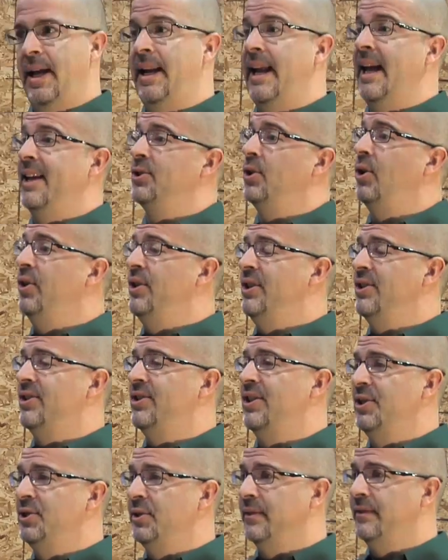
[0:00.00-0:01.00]
and has all the
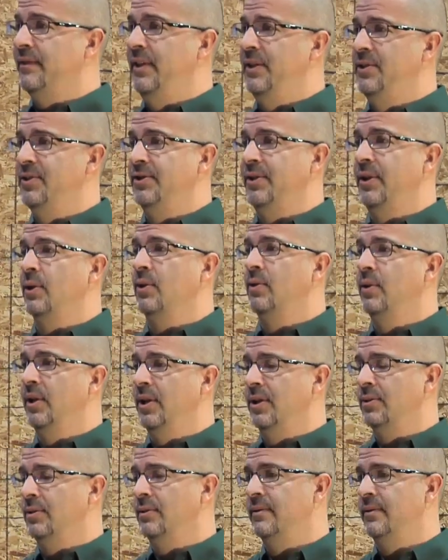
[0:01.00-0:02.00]
essential features that are
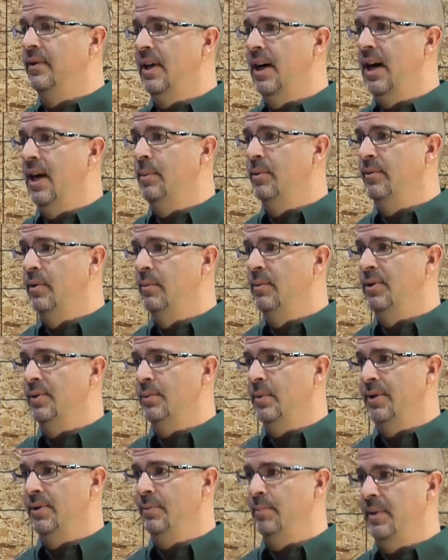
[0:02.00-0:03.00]
critical for a
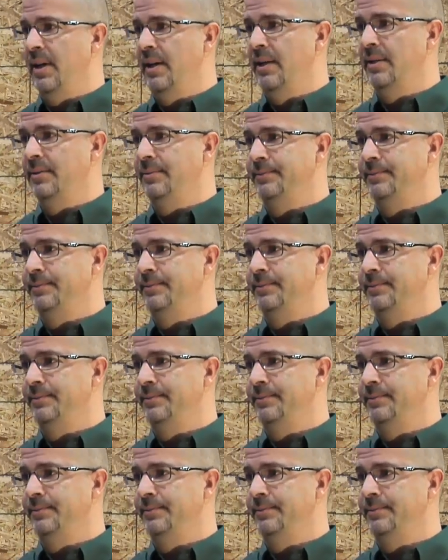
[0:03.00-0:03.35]
high-performance weather barrier.